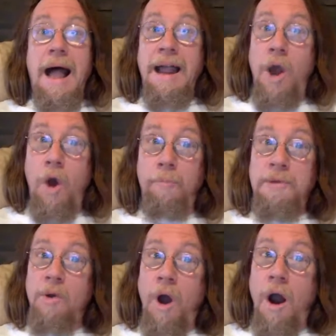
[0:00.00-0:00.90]
I hope
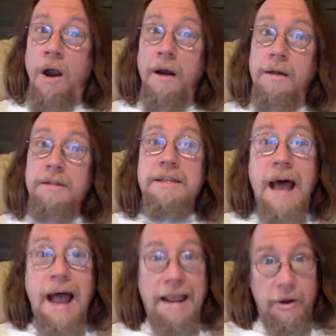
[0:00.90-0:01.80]
you are
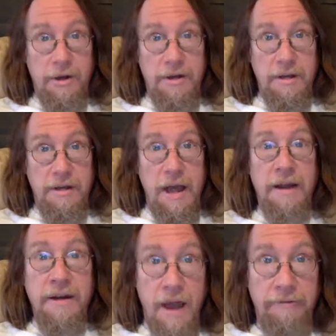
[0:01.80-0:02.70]
tired
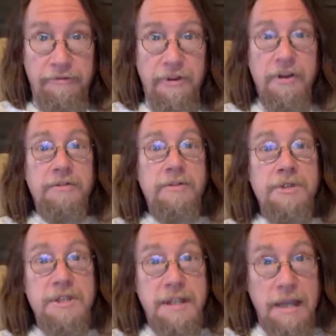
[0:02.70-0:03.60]
enough to
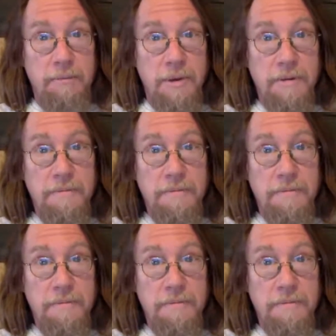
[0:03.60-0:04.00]
sleep.